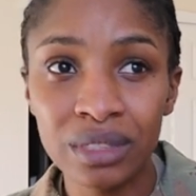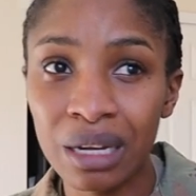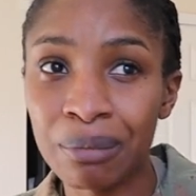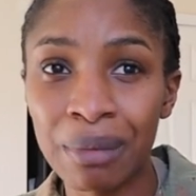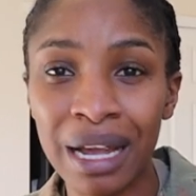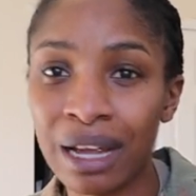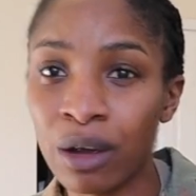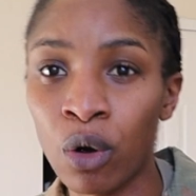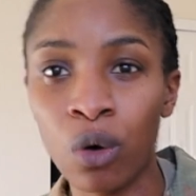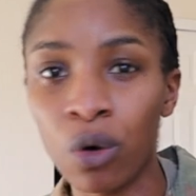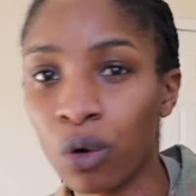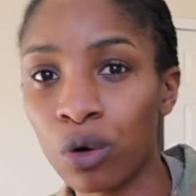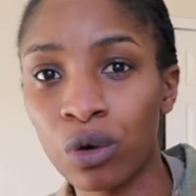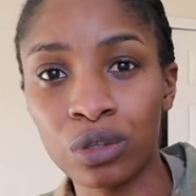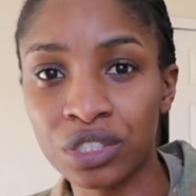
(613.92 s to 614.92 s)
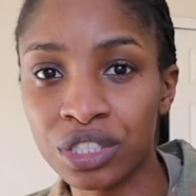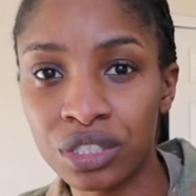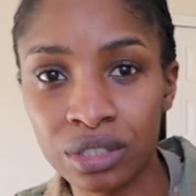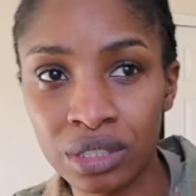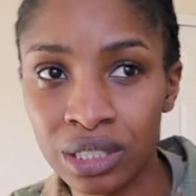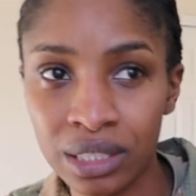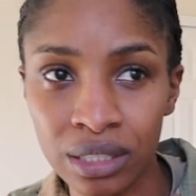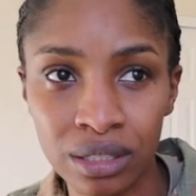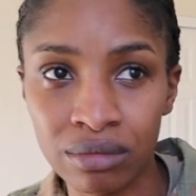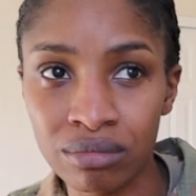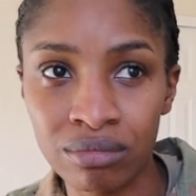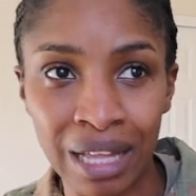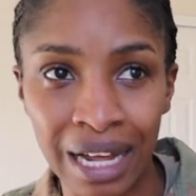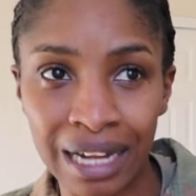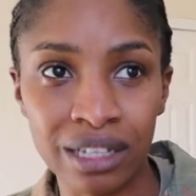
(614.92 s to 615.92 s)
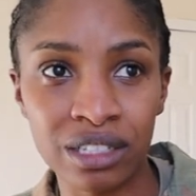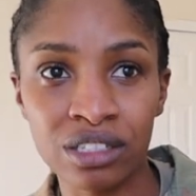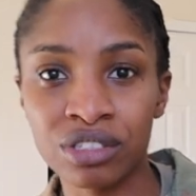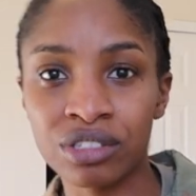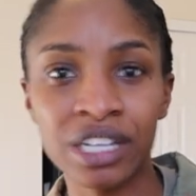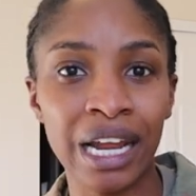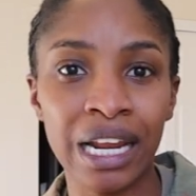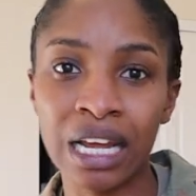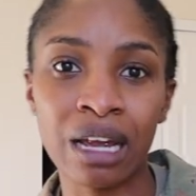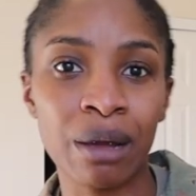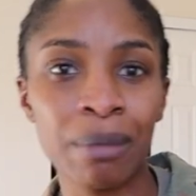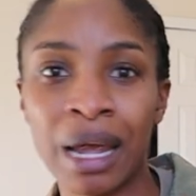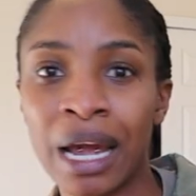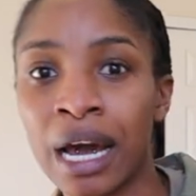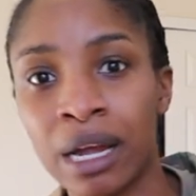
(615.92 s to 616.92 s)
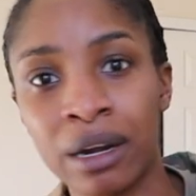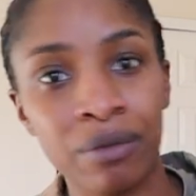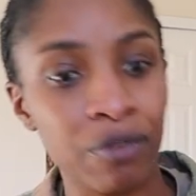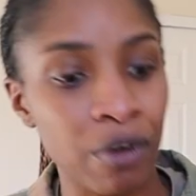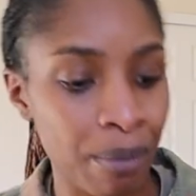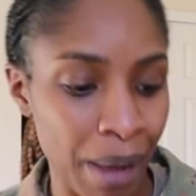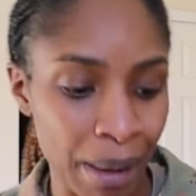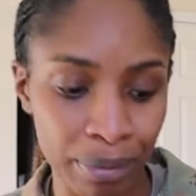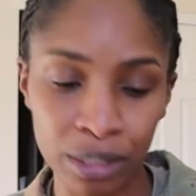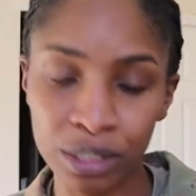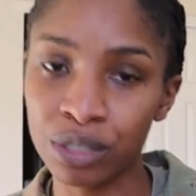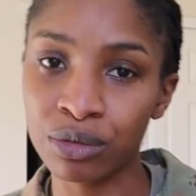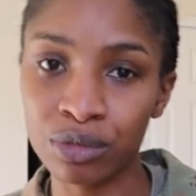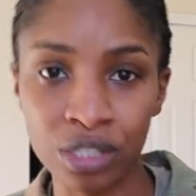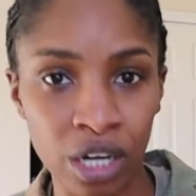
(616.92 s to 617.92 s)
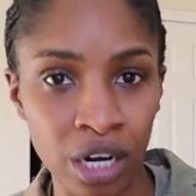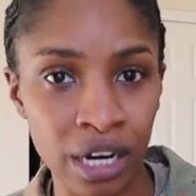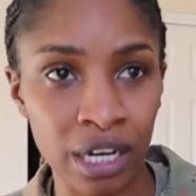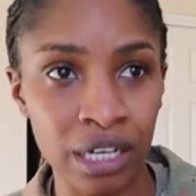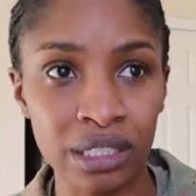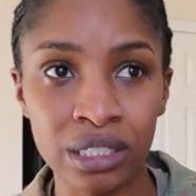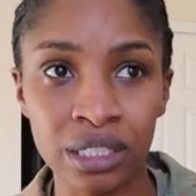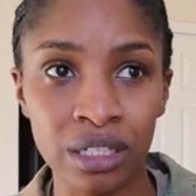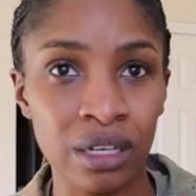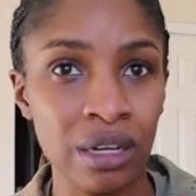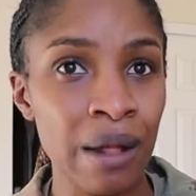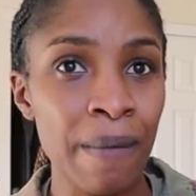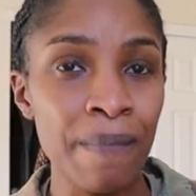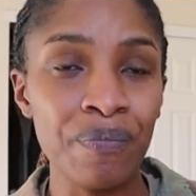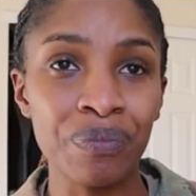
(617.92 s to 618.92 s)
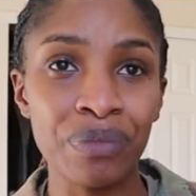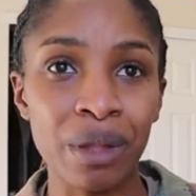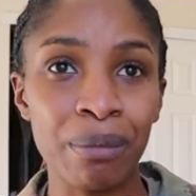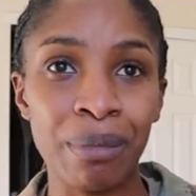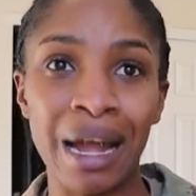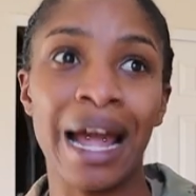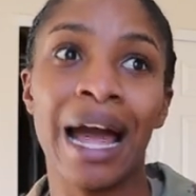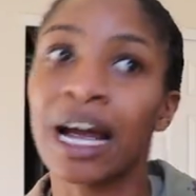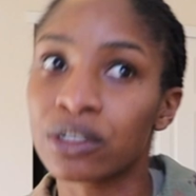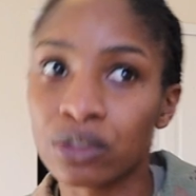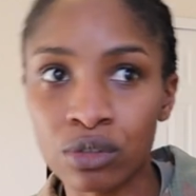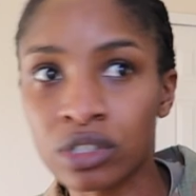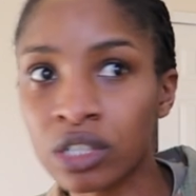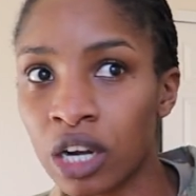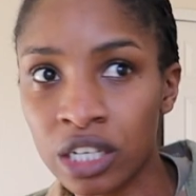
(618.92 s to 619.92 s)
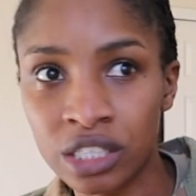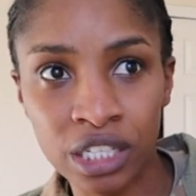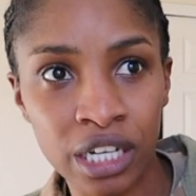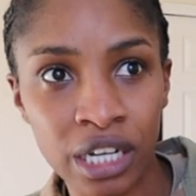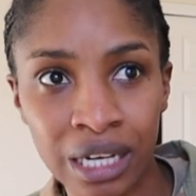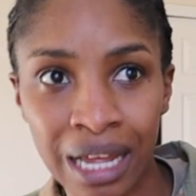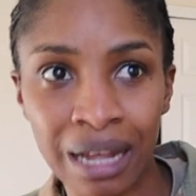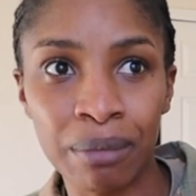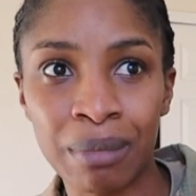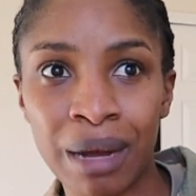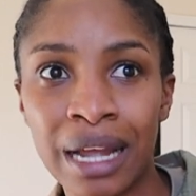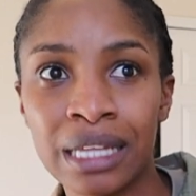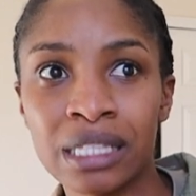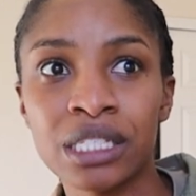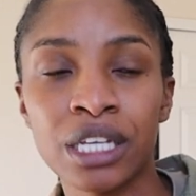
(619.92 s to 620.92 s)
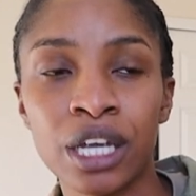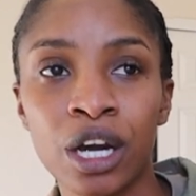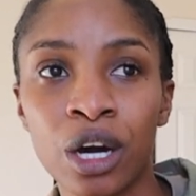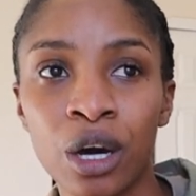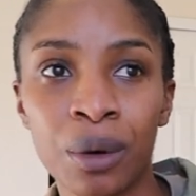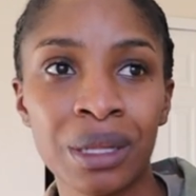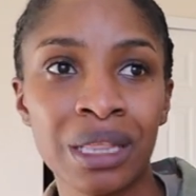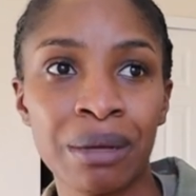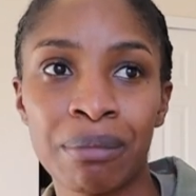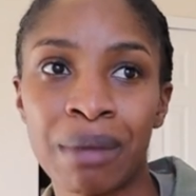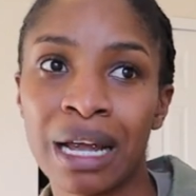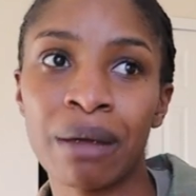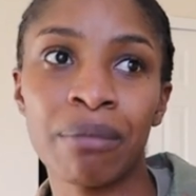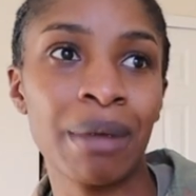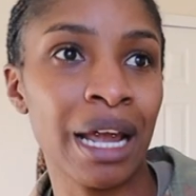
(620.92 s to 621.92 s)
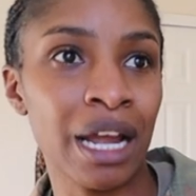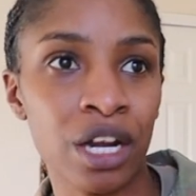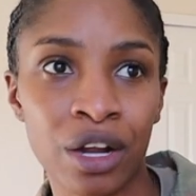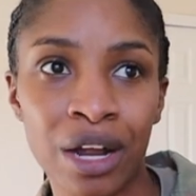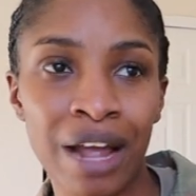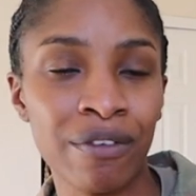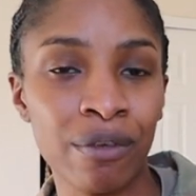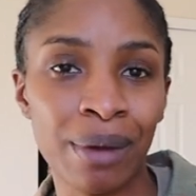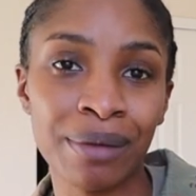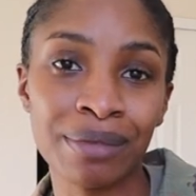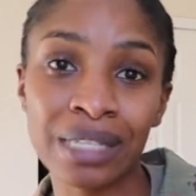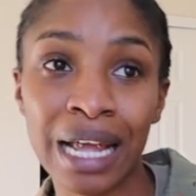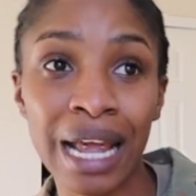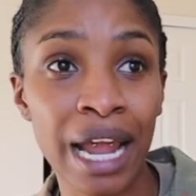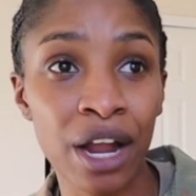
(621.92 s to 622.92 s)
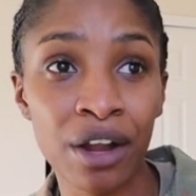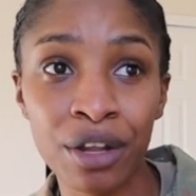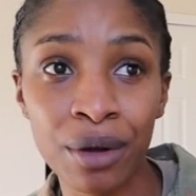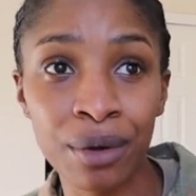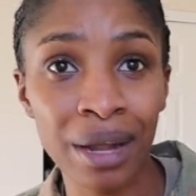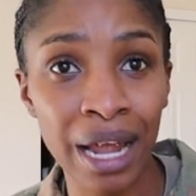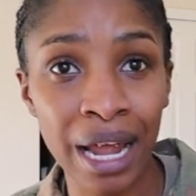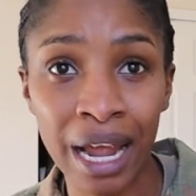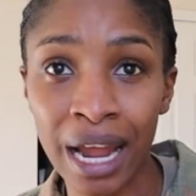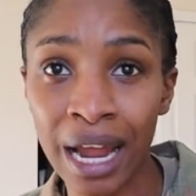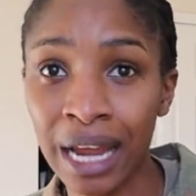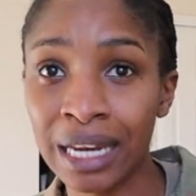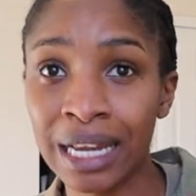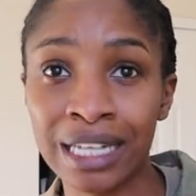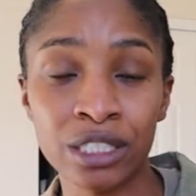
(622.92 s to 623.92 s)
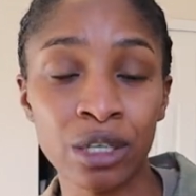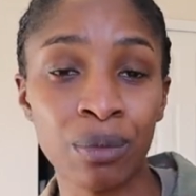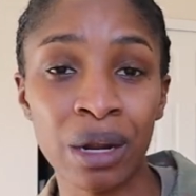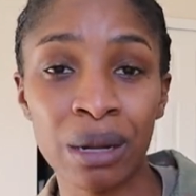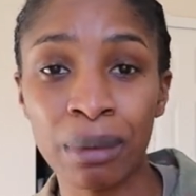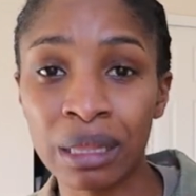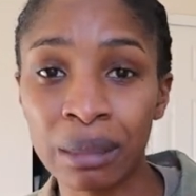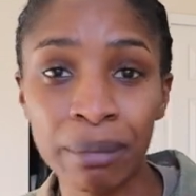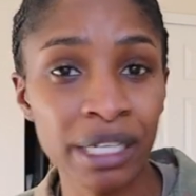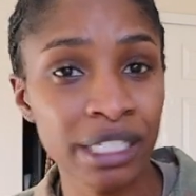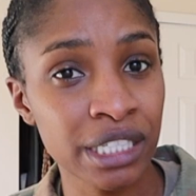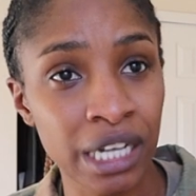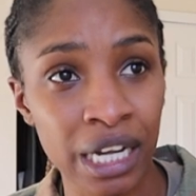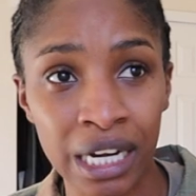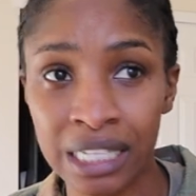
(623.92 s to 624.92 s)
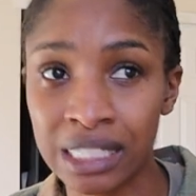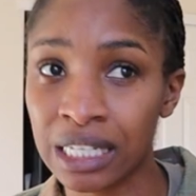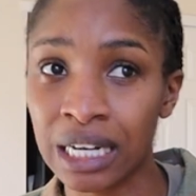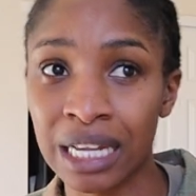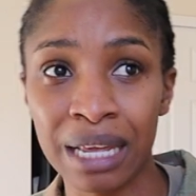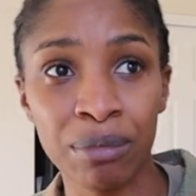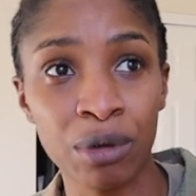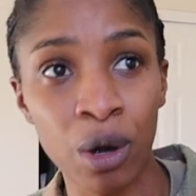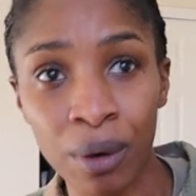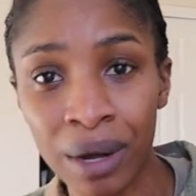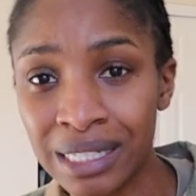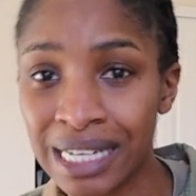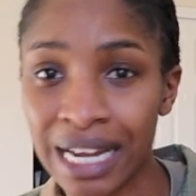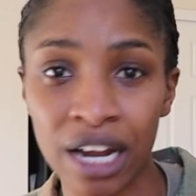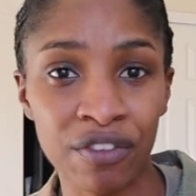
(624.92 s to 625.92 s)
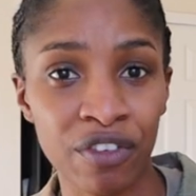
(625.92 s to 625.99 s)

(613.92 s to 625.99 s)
my whole, like, chain of command from my platoon sergeant to my actual sergeant, like my NCO, and then my commander, everybody was like, hey, are you okay? Like, don't worry about the mission. It's gonna keep going. Take care